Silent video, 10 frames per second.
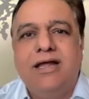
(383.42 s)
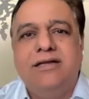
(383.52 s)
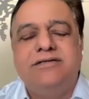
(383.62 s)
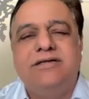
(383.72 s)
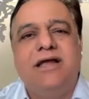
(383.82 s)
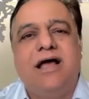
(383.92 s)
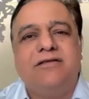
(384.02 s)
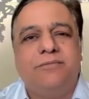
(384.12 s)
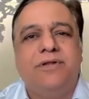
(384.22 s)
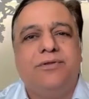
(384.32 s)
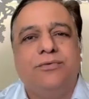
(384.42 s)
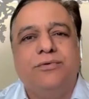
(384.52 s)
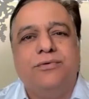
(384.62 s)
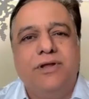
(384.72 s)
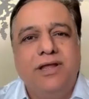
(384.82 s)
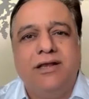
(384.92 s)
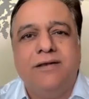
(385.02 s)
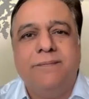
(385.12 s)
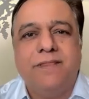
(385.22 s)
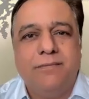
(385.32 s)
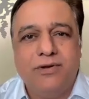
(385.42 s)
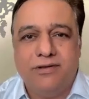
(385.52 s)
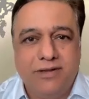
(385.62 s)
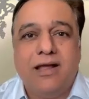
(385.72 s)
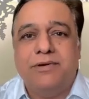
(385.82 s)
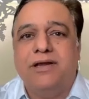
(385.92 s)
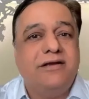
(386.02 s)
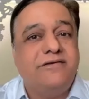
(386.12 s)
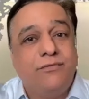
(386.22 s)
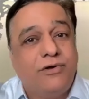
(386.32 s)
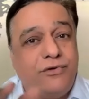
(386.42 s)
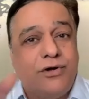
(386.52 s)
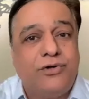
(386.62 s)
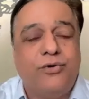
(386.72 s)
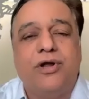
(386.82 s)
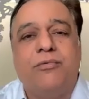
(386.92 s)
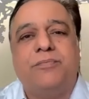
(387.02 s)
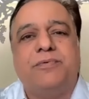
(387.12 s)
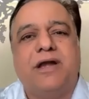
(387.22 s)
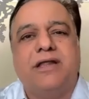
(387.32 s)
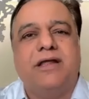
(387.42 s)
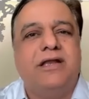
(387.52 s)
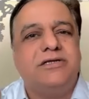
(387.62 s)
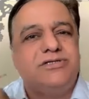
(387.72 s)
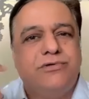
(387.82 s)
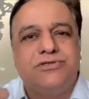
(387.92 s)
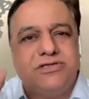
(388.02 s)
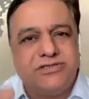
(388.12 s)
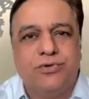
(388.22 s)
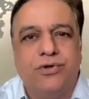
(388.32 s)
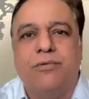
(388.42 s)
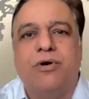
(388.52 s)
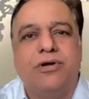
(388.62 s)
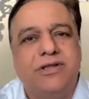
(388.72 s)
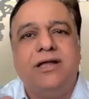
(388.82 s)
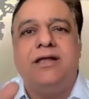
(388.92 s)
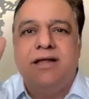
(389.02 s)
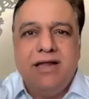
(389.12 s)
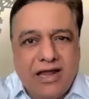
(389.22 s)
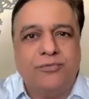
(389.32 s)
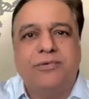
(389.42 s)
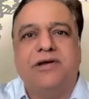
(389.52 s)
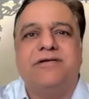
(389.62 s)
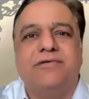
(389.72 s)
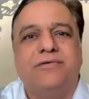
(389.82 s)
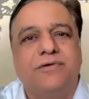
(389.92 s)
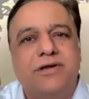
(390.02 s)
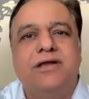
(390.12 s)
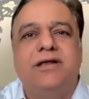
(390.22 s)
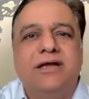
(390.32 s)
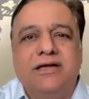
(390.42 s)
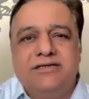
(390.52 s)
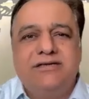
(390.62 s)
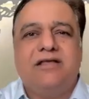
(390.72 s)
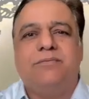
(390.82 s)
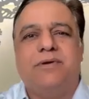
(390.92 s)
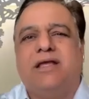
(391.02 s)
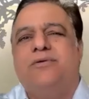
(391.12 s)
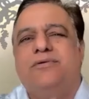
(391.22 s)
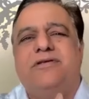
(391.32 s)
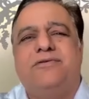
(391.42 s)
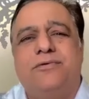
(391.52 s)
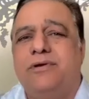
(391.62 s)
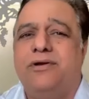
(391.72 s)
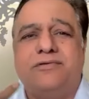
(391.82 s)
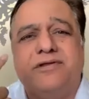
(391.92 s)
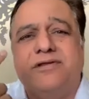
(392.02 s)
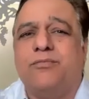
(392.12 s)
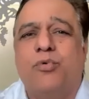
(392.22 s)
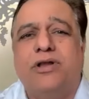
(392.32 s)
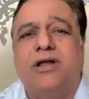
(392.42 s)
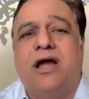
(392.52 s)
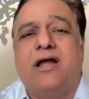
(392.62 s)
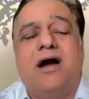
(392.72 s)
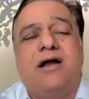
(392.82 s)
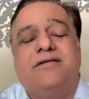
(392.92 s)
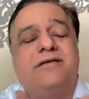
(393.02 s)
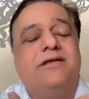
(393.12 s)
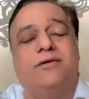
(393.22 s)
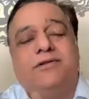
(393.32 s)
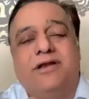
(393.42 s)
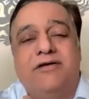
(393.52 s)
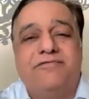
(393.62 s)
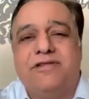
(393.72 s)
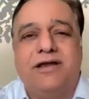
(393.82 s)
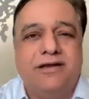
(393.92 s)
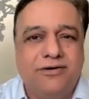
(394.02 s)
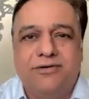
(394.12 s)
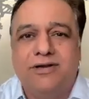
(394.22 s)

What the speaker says: and she asked me to heal, because and she was not knowing about pranic healing, she was just knowing about the acupressure. So she asked me, can you just do, since morning I can't see on the left side,